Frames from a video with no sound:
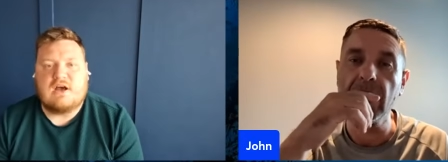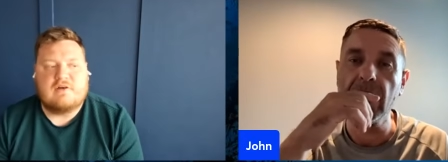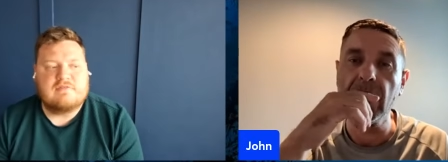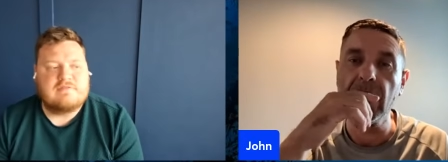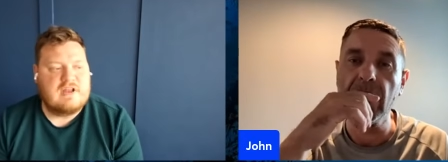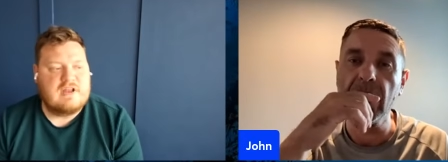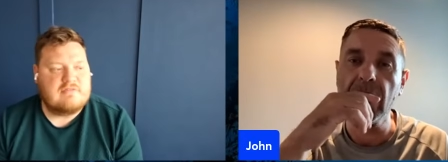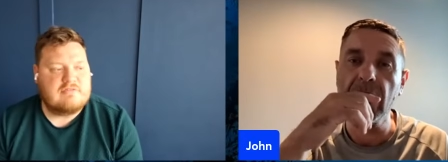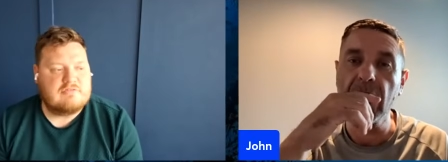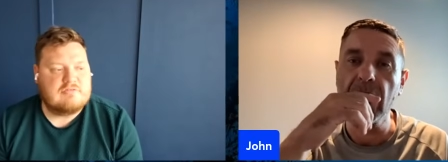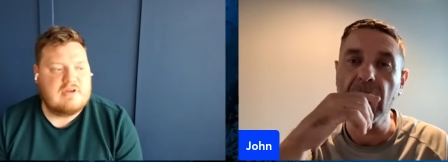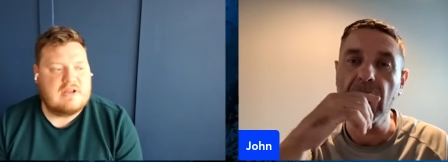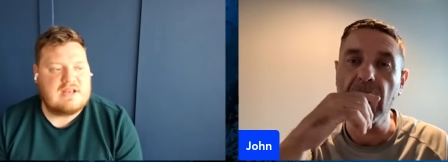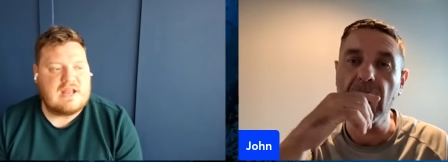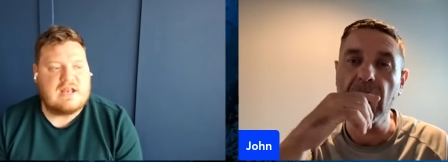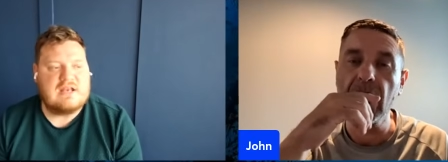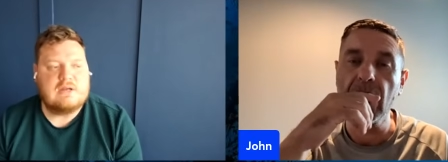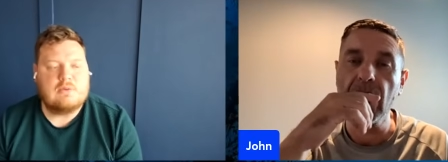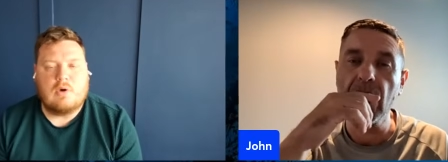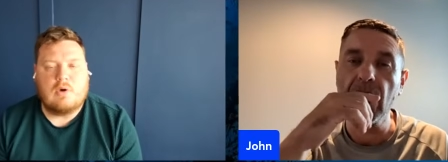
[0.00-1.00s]
Speaker 1: I've never read
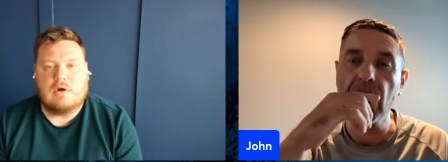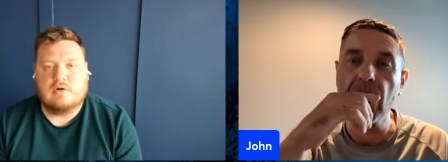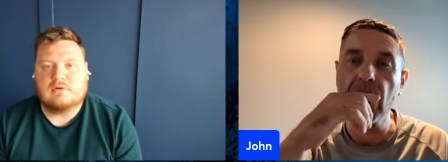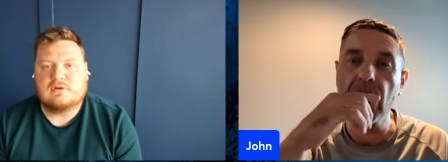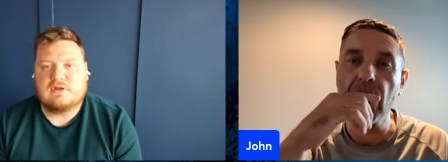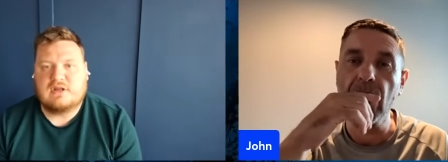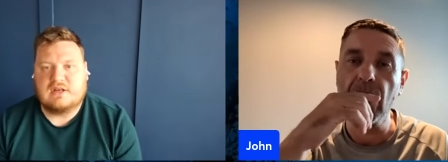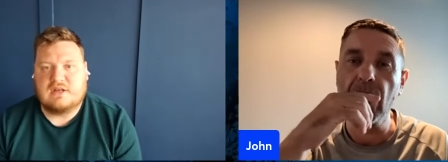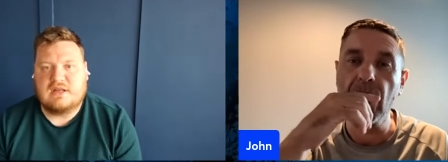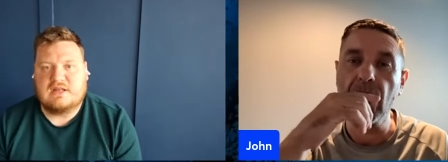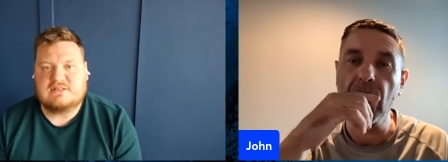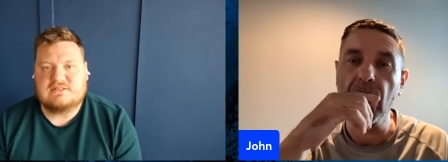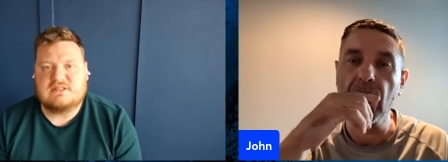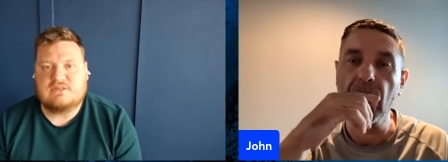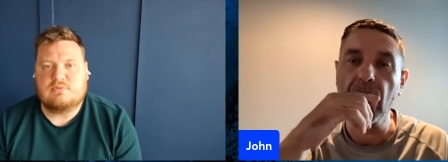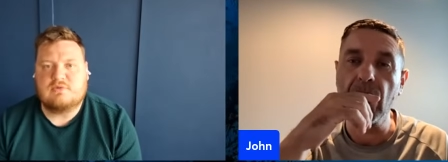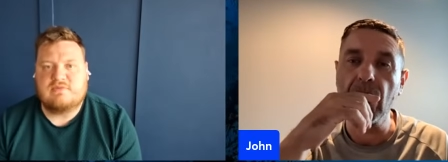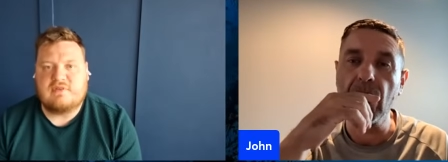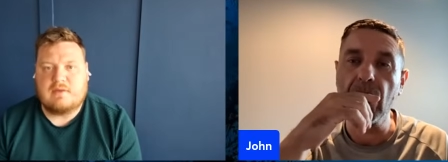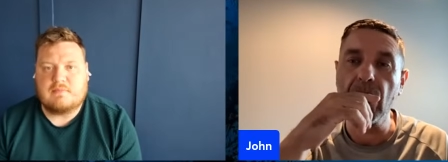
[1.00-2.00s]
anyone
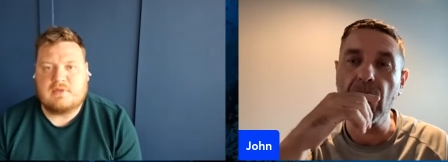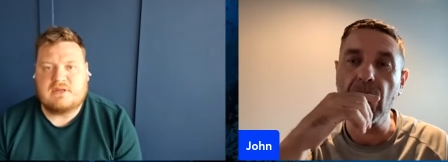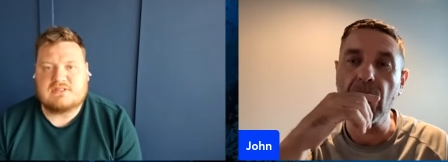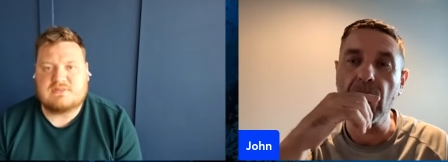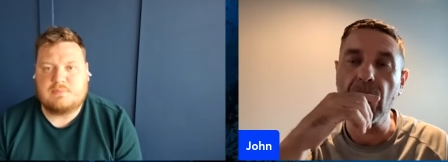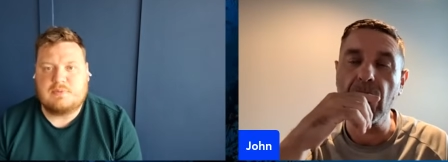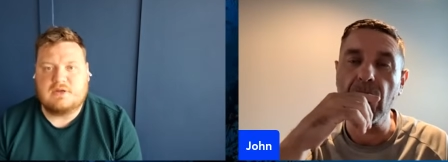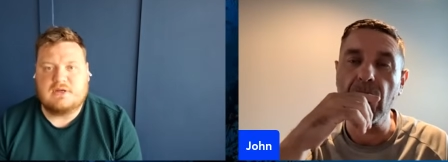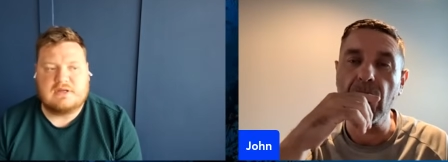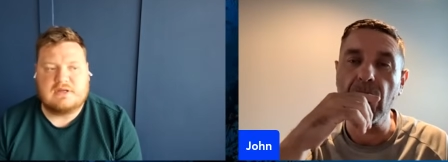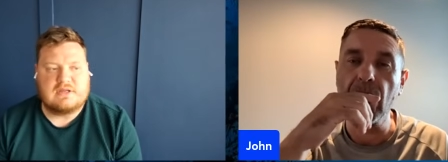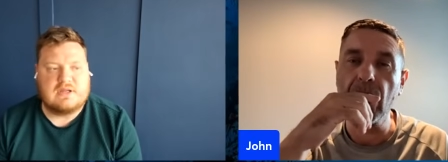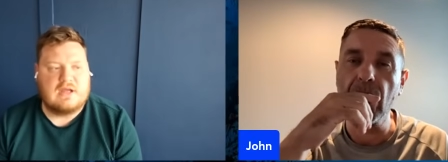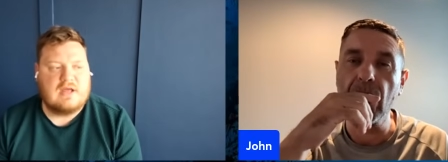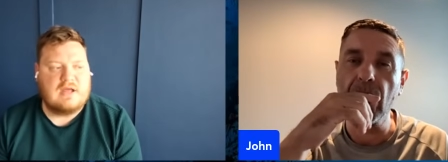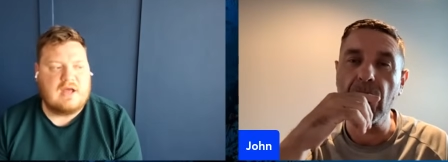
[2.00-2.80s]
connected with MSP